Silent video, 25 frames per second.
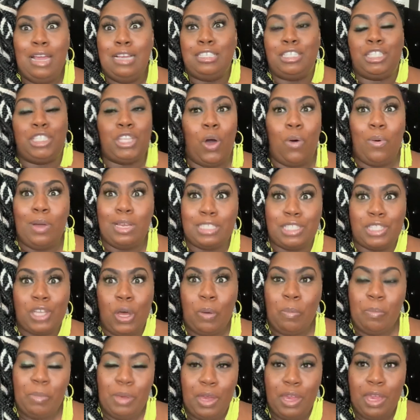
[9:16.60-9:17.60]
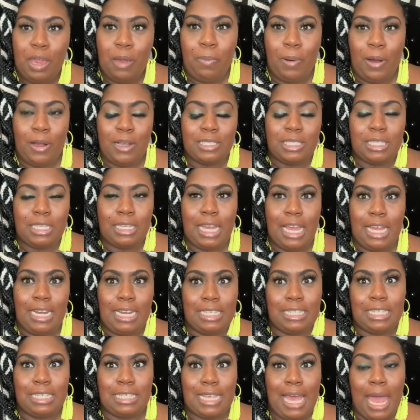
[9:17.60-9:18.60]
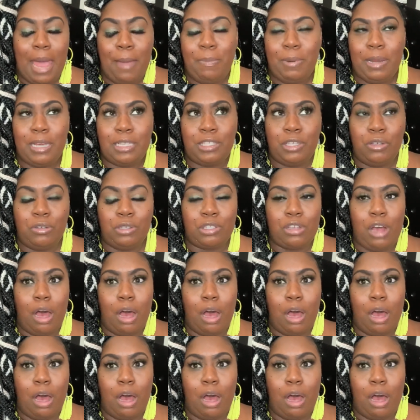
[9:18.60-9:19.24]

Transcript: so-and-so million person that this is happening to?